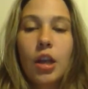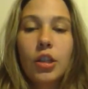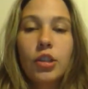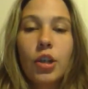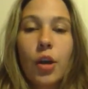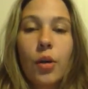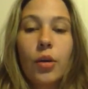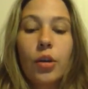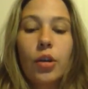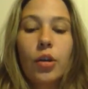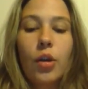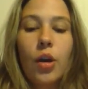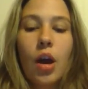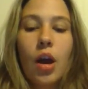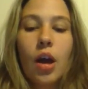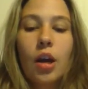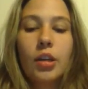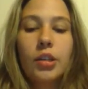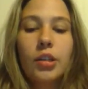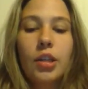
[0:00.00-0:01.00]
So you
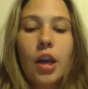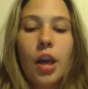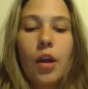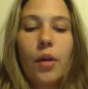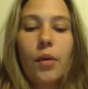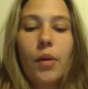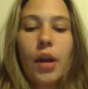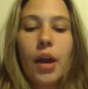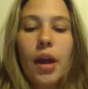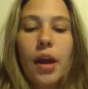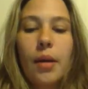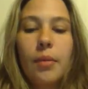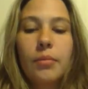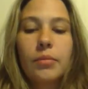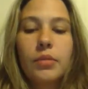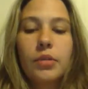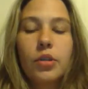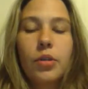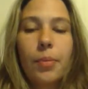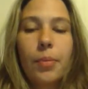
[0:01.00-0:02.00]

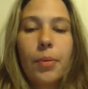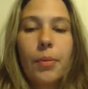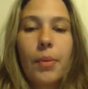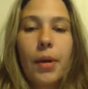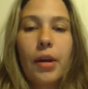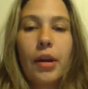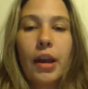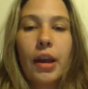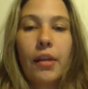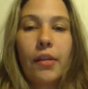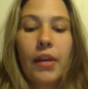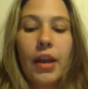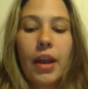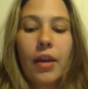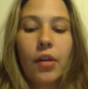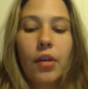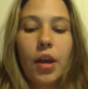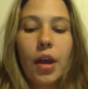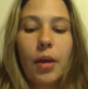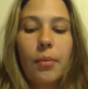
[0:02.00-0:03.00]
also, to promote a healthy
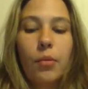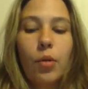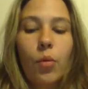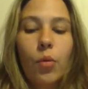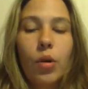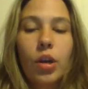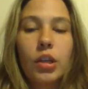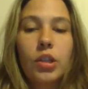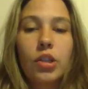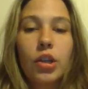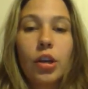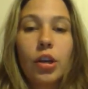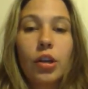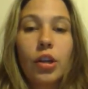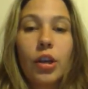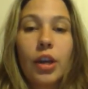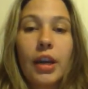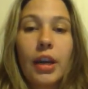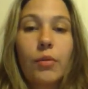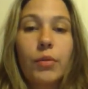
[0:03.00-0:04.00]
outcome, you want to start
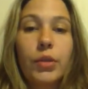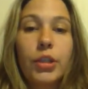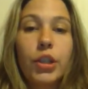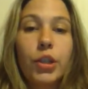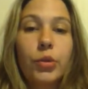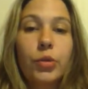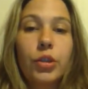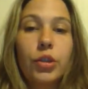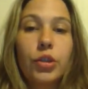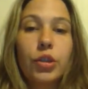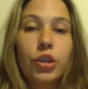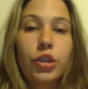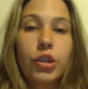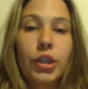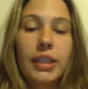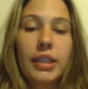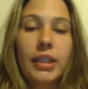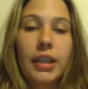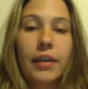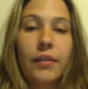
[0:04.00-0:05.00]
looking at reducing your
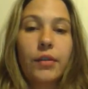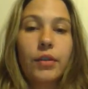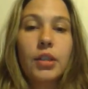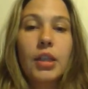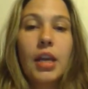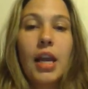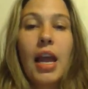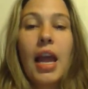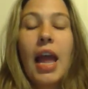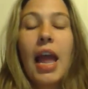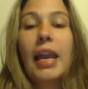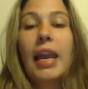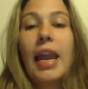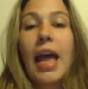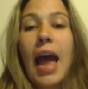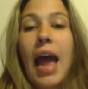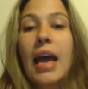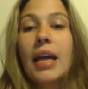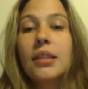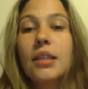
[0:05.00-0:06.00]
stress levels. And
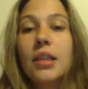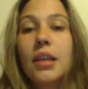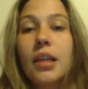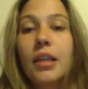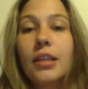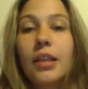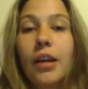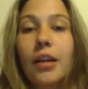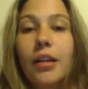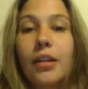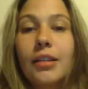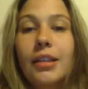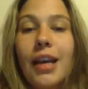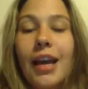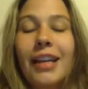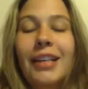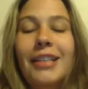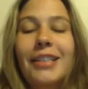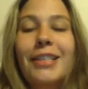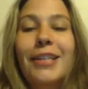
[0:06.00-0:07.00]
as an adult,
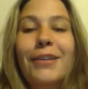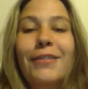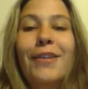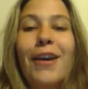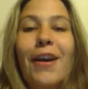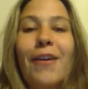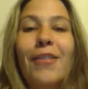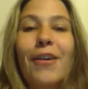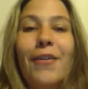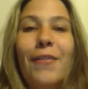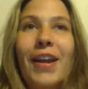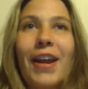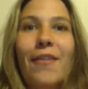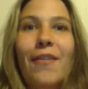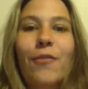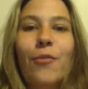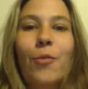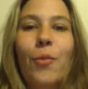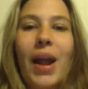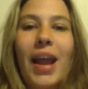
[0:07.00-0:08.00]
I do know that we
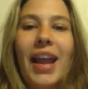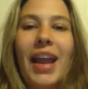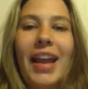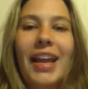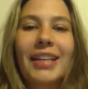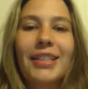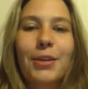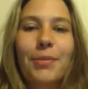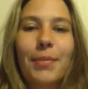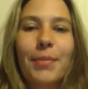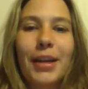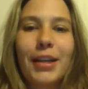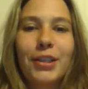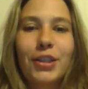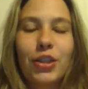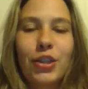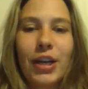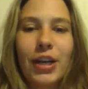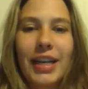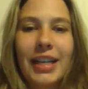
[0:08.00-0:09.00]
have way too much
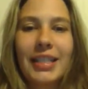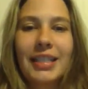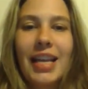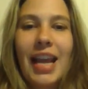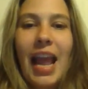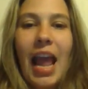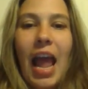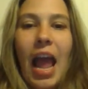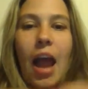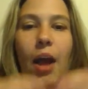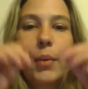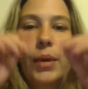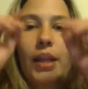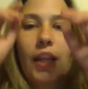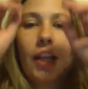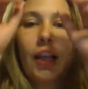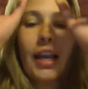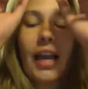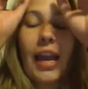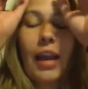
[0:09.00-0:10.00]
stress and we
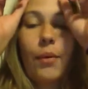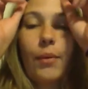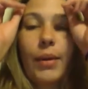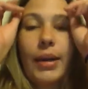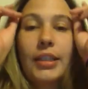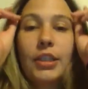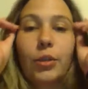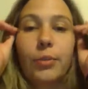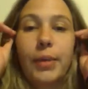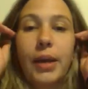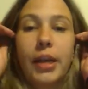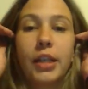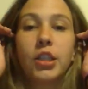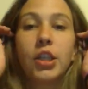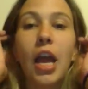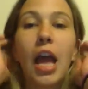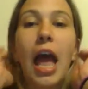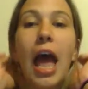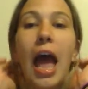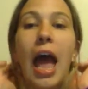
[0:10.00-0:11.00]
look at it way too much.
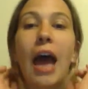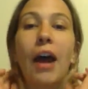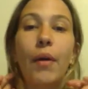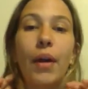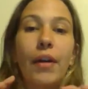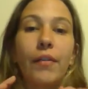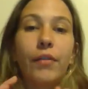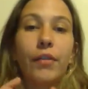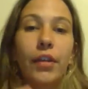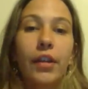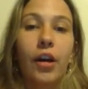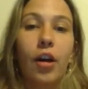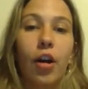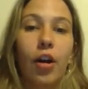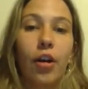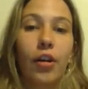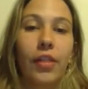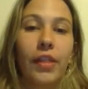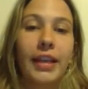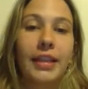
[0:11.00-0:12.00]
However, there
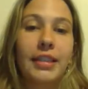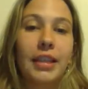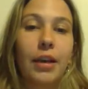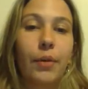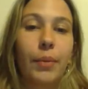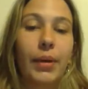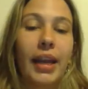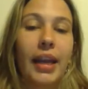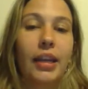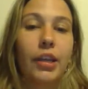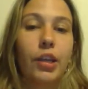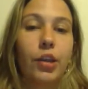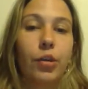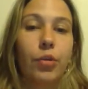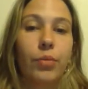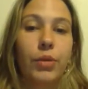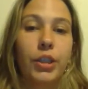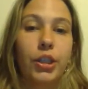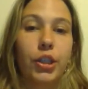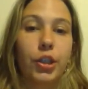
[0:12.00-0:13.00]
are things that we can do
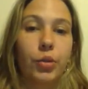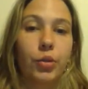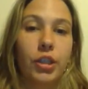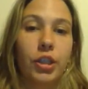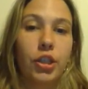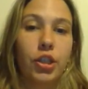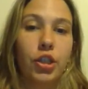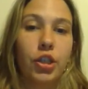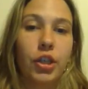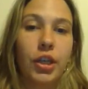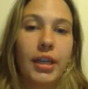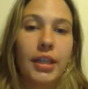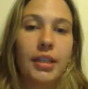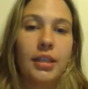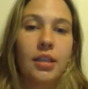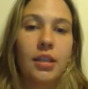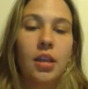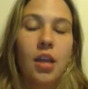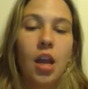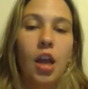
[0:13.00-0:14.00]
to reduce our
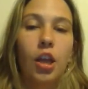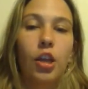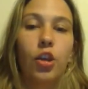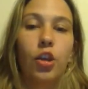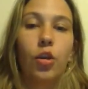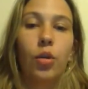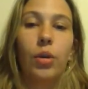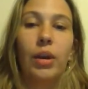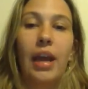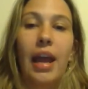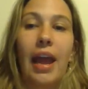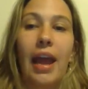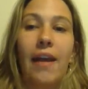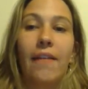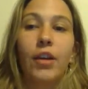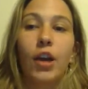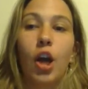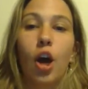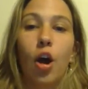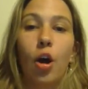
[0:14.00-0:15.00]
stress. You can
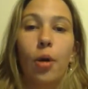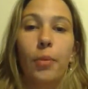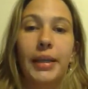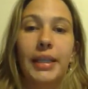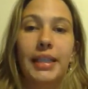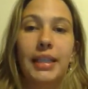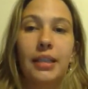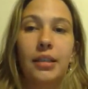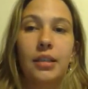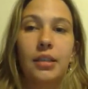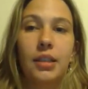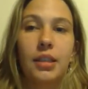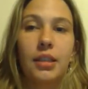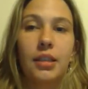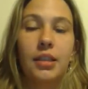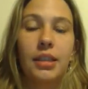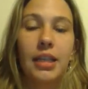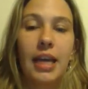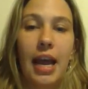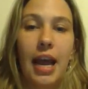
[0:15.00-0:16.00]
have a calming
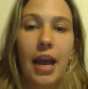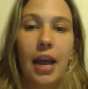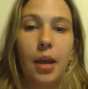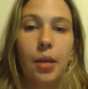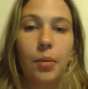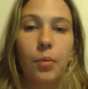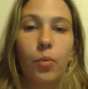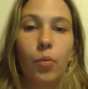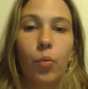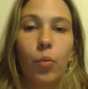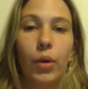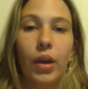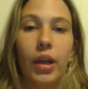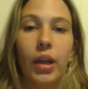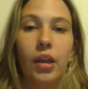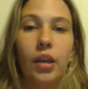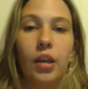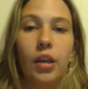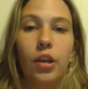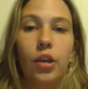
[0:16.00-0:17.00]
time
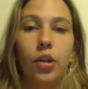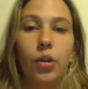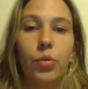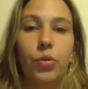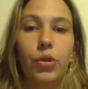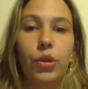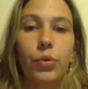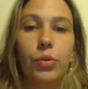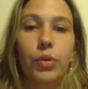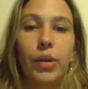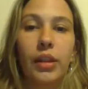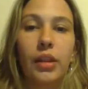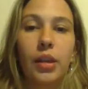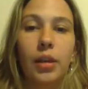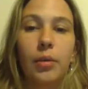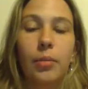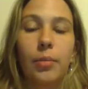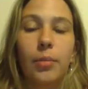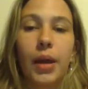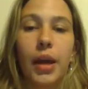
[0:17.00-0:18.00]
when you do
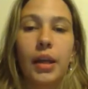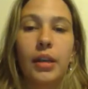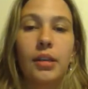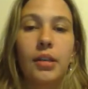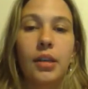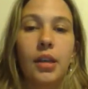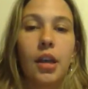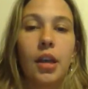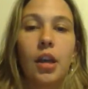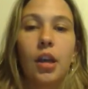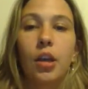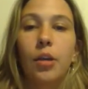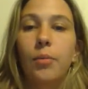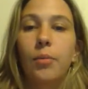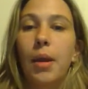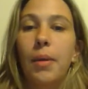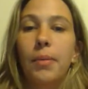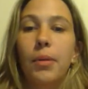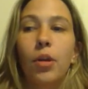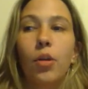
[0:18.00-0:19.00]
nothing but
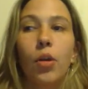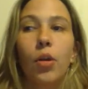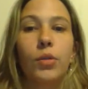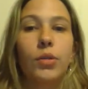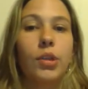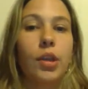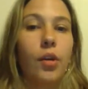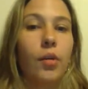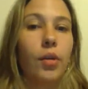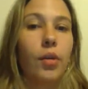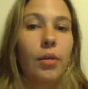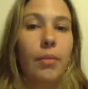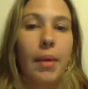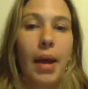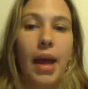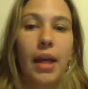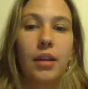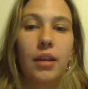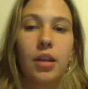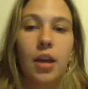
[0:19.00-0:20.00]
maybe you go soak in the
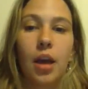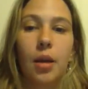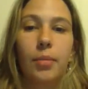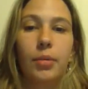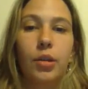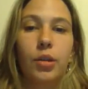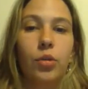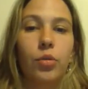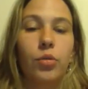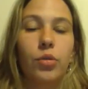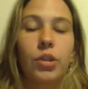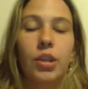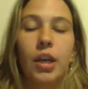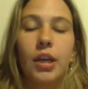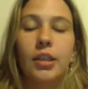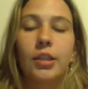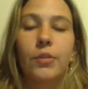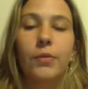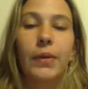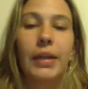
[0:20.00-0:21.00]
bathtub and you
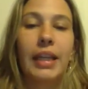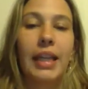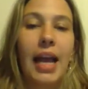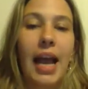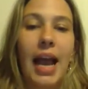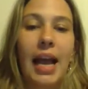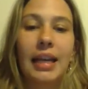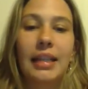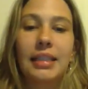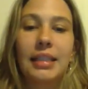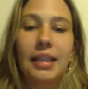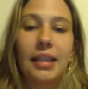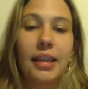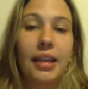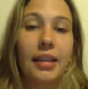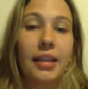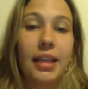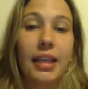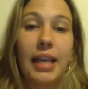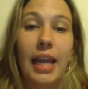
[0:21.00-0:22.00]
just relax and
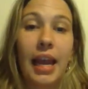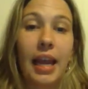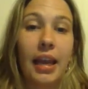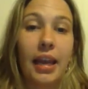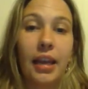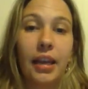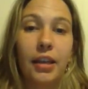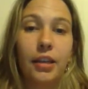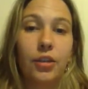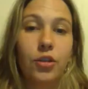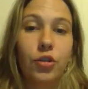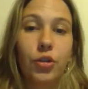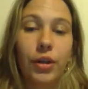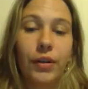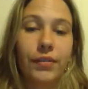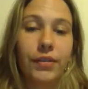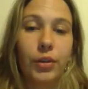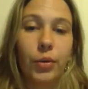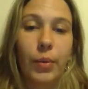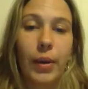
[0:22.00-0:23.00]
let the day
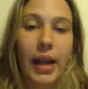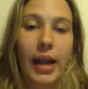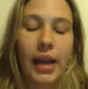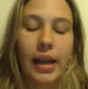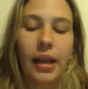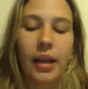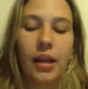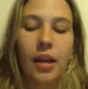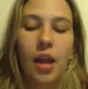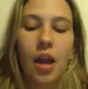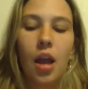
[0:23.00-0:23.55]
drift away.